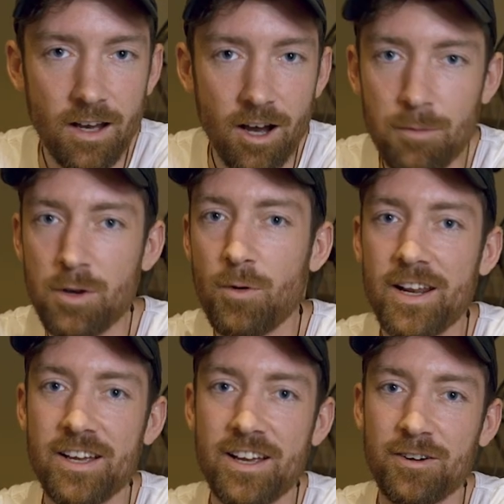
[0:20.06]
I'll be
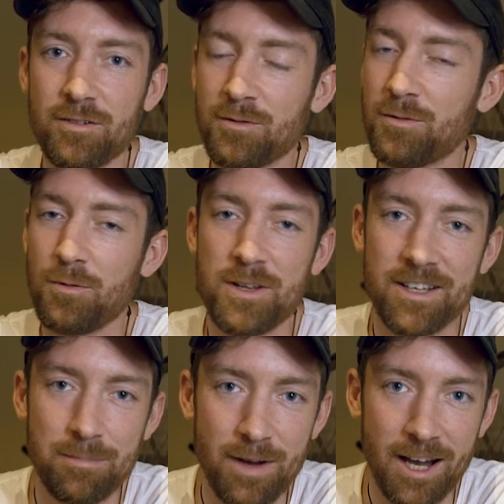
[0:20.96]
waiting here for when you
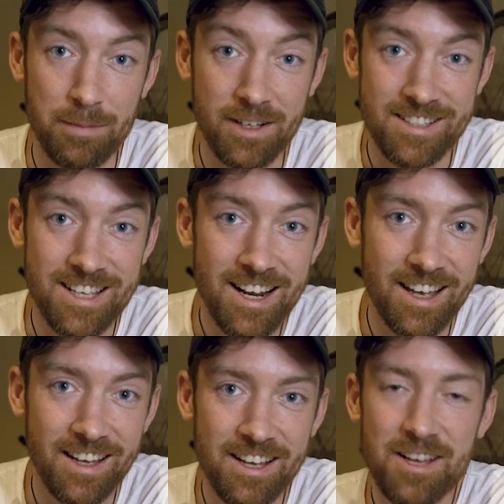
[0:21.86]
get back. Because
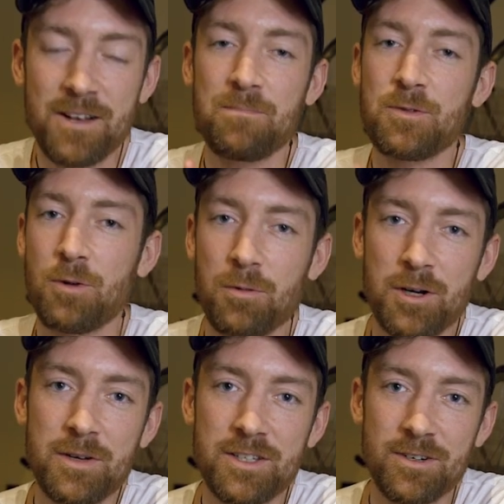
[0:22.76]
today, what we're going
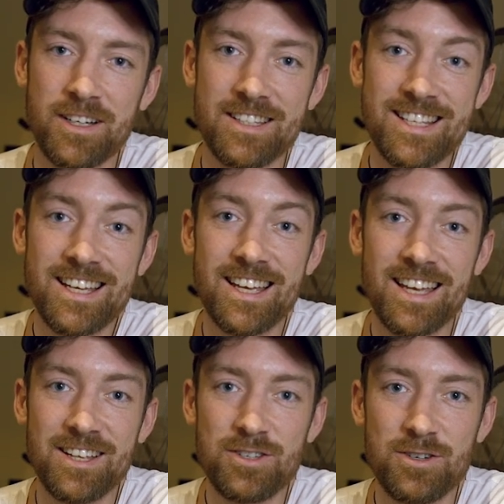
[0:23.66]
to be doing is digging
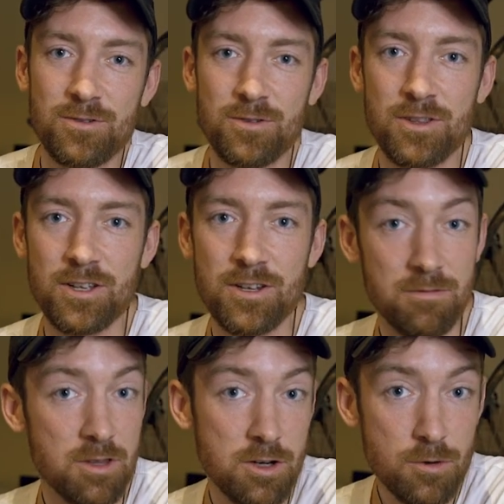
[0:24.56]
into
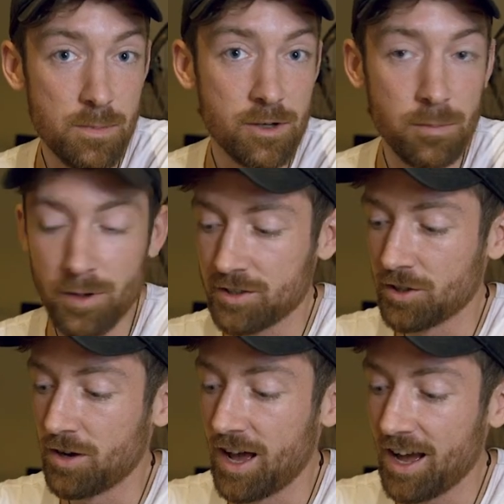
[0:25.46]
the new Picopresso